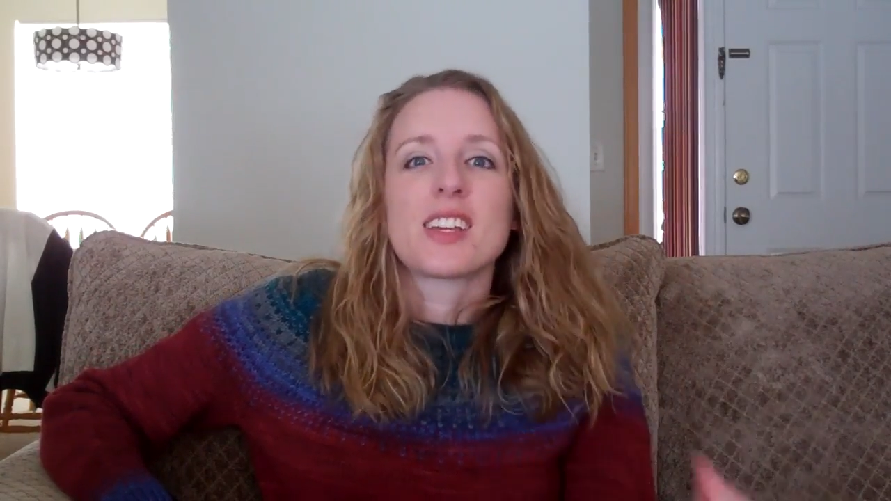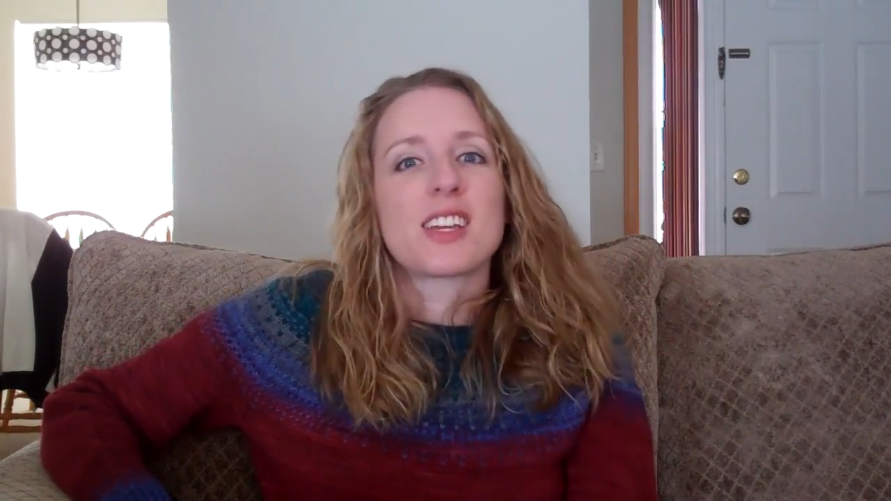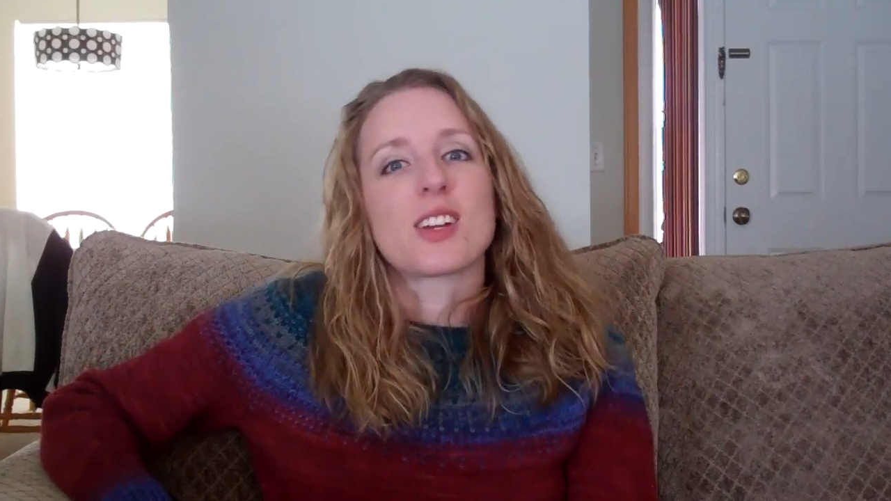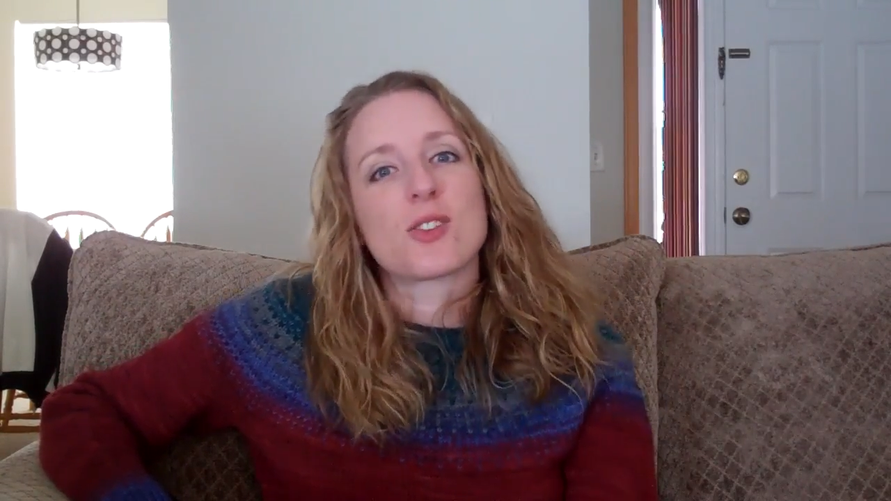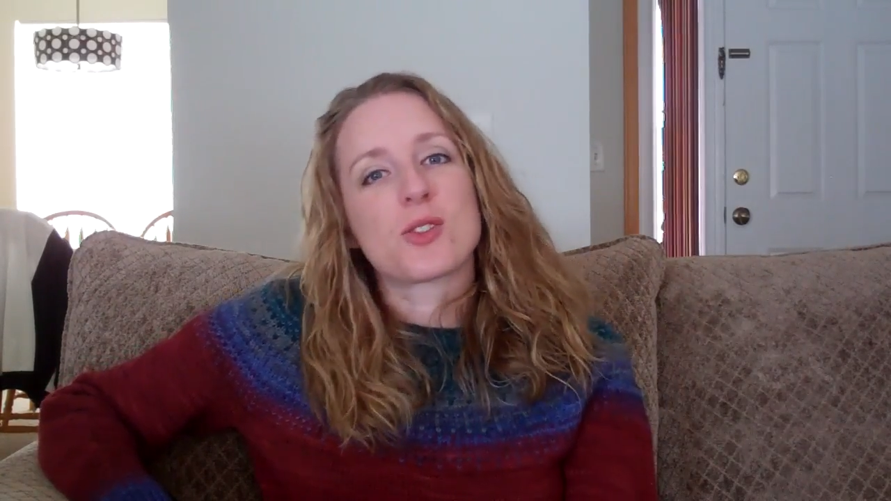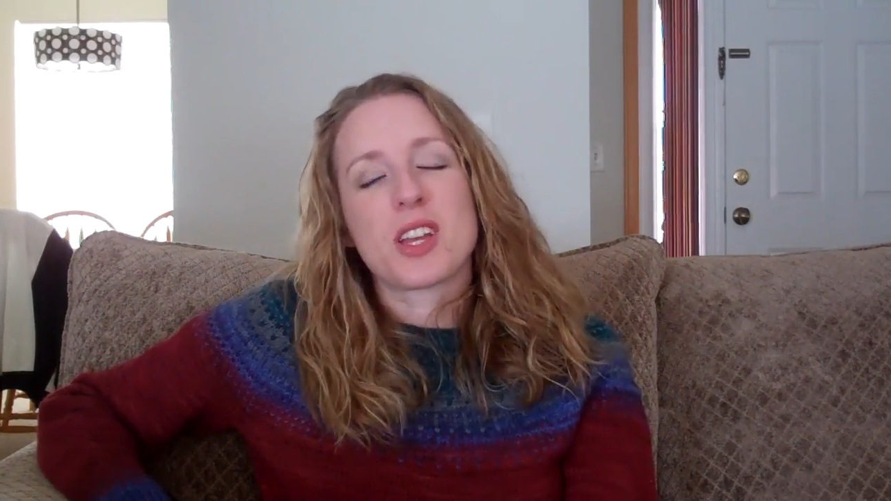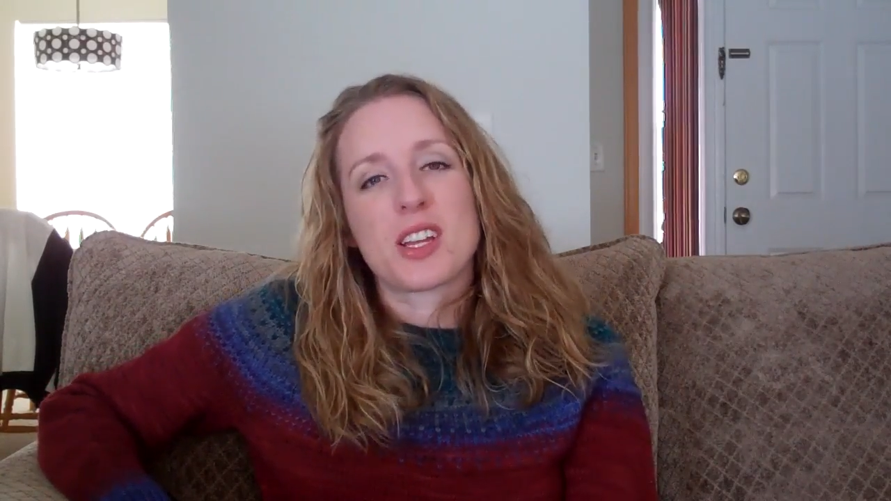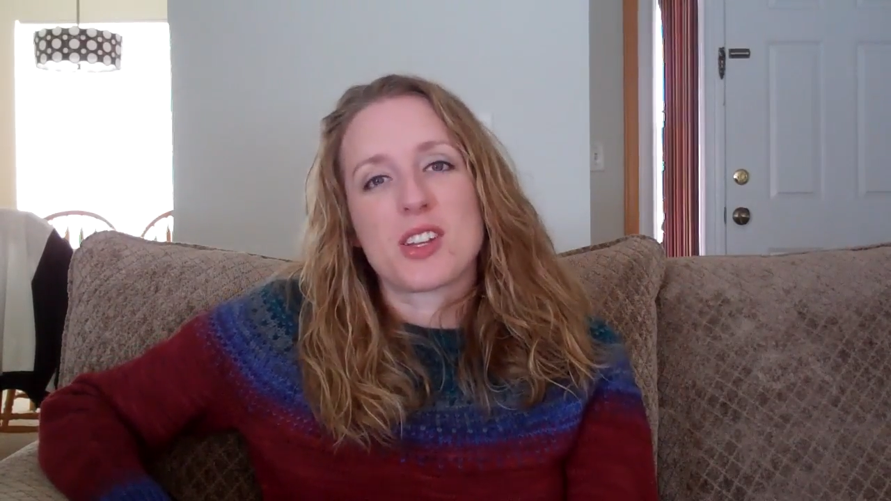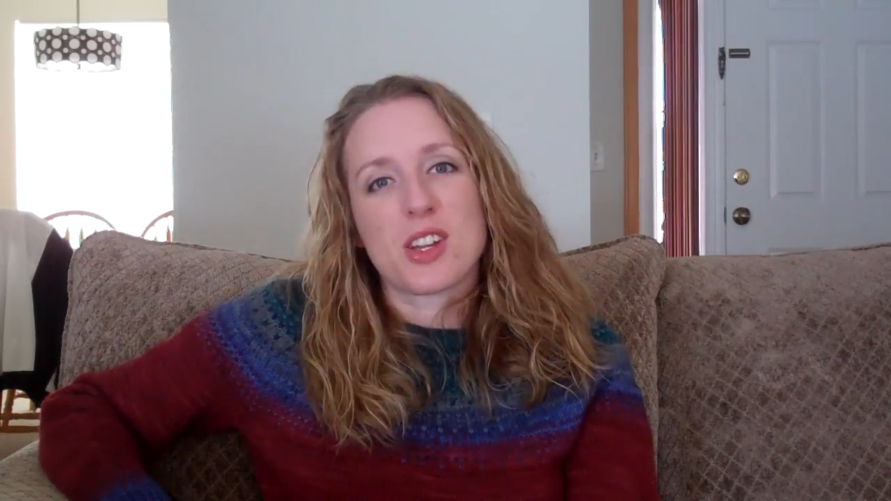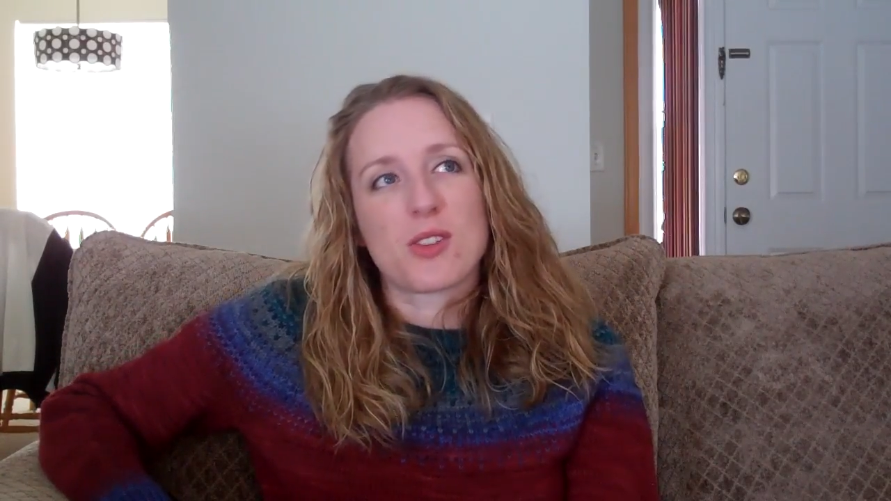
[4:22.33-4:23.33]
years
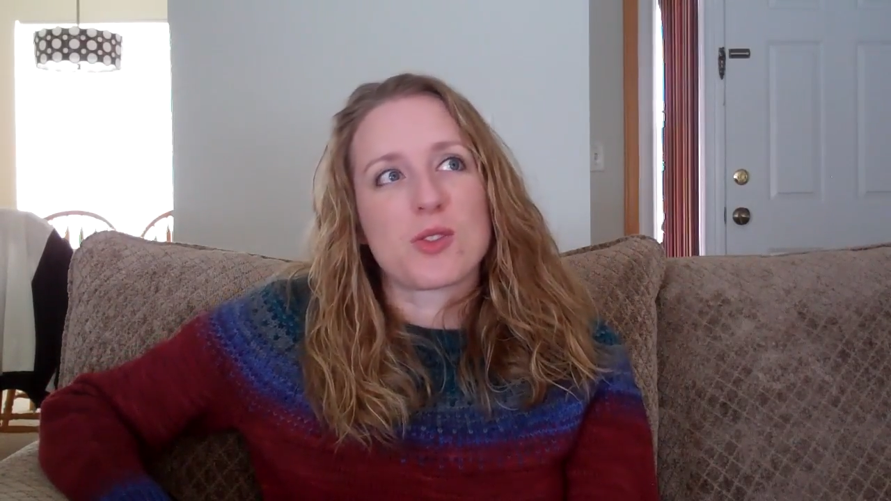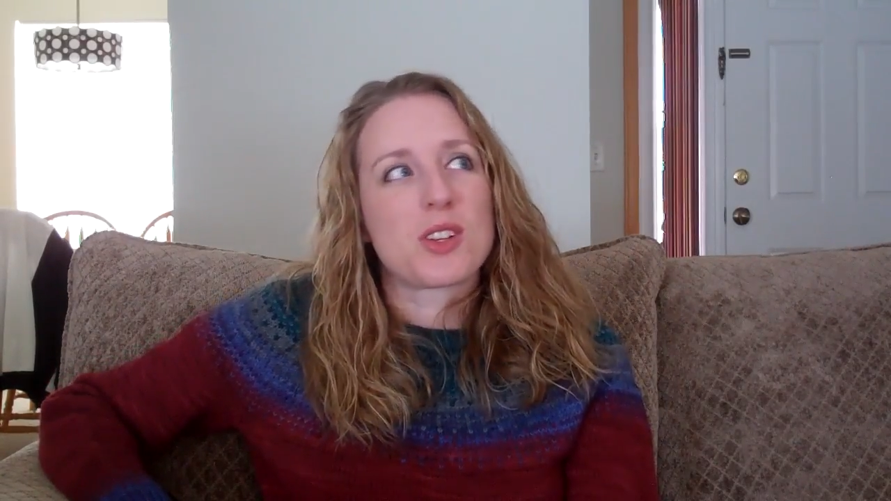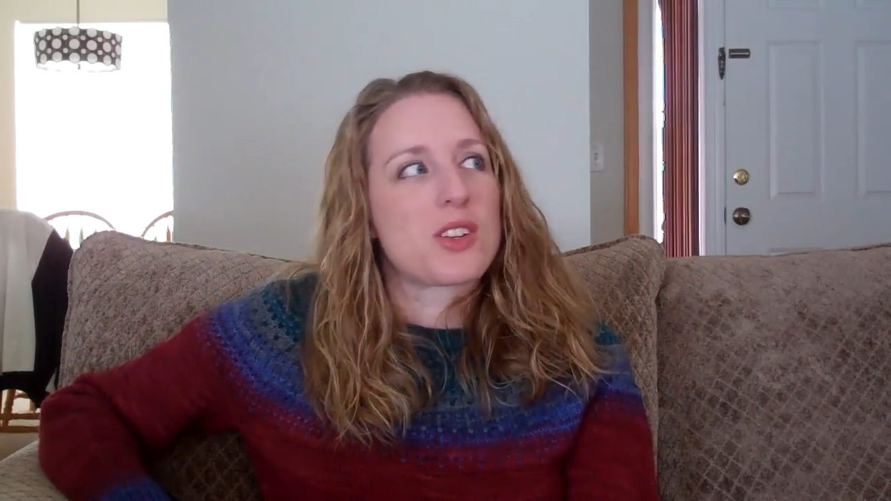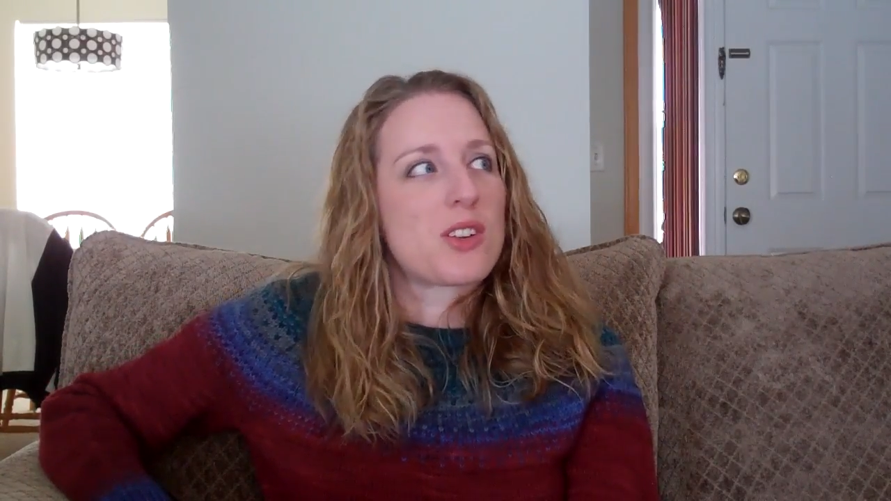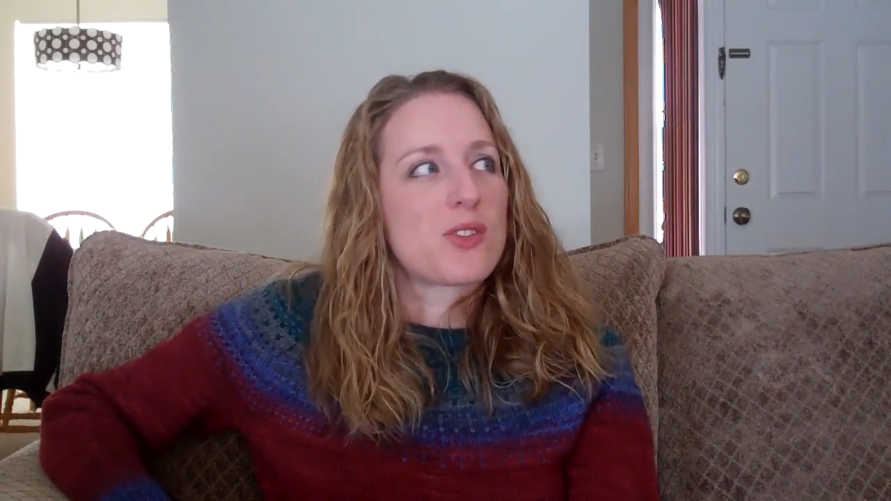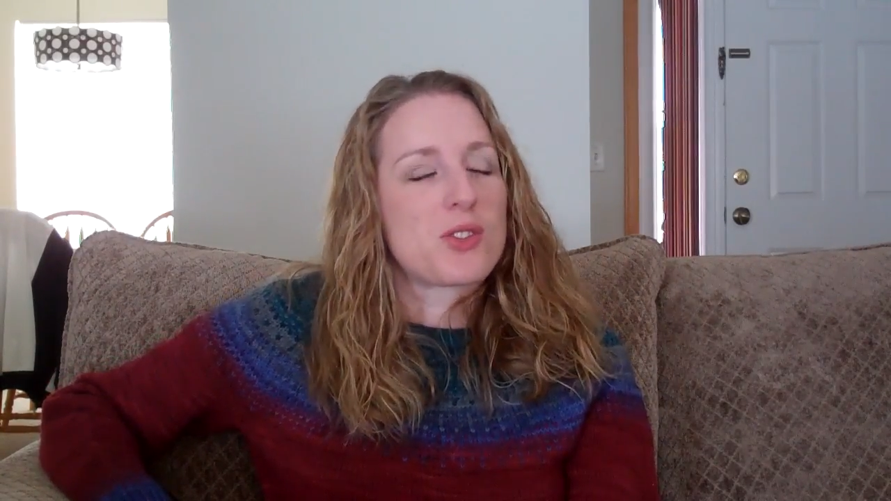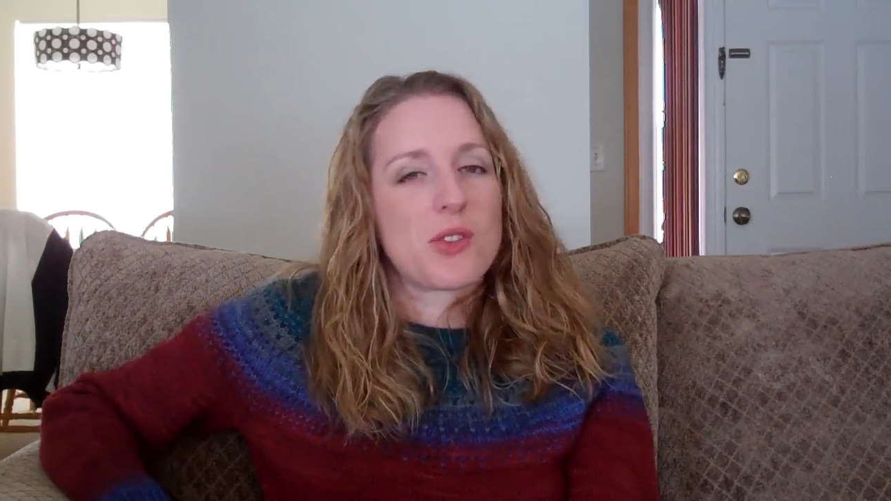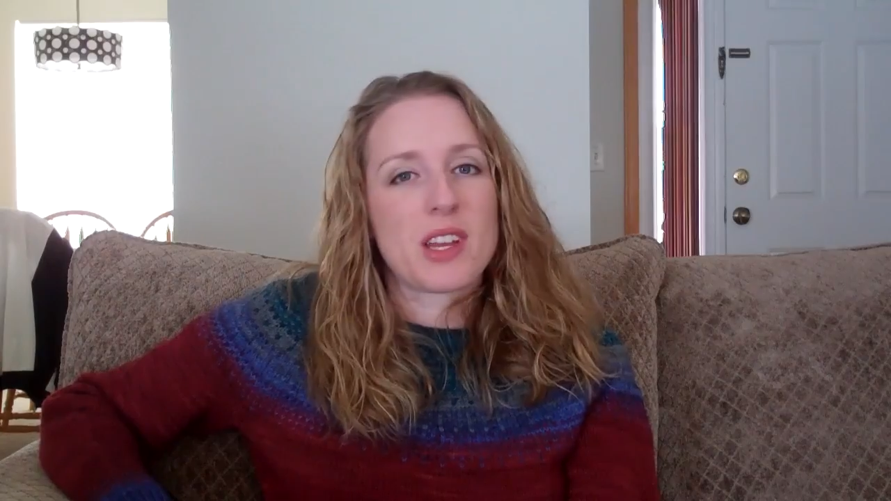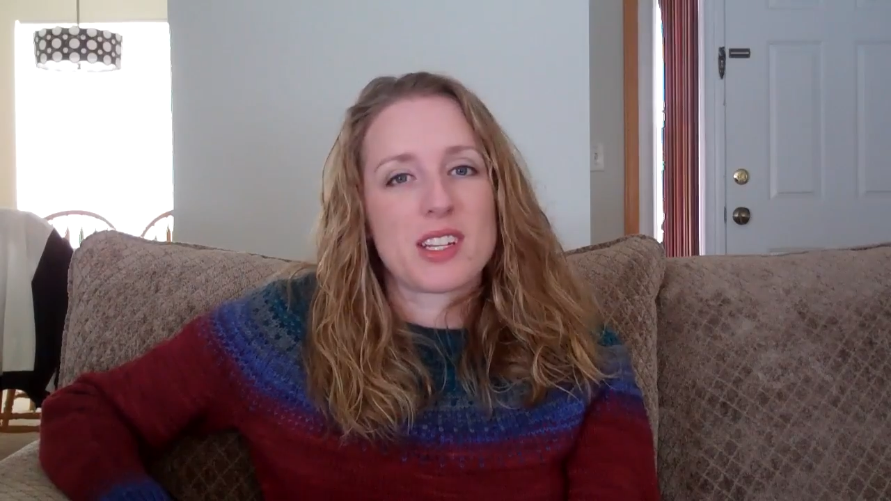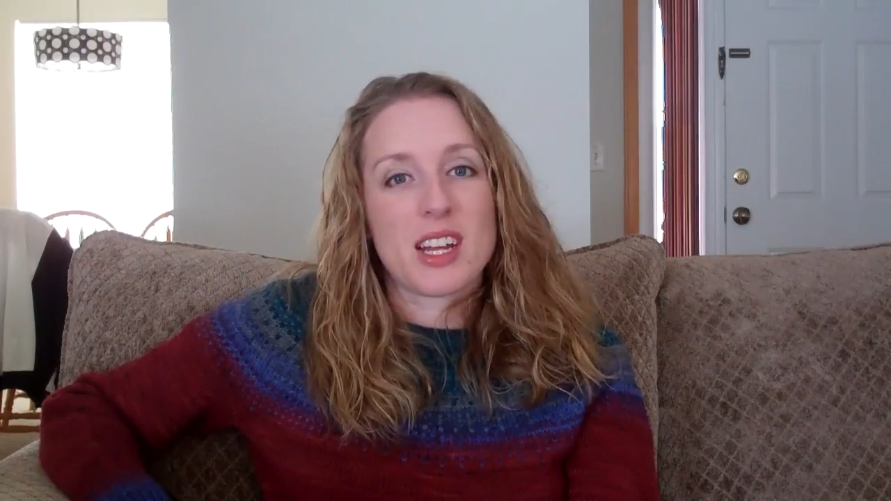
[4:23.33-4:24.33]
and years and years to
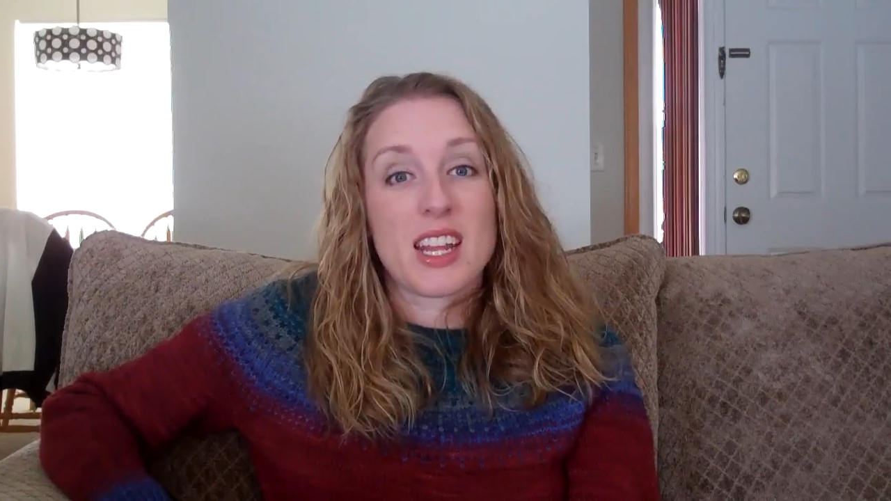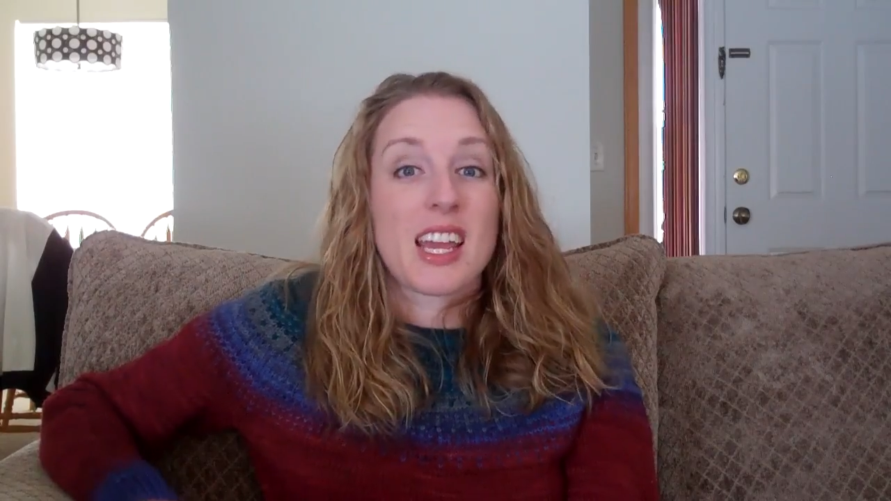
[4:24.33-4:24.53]
get done.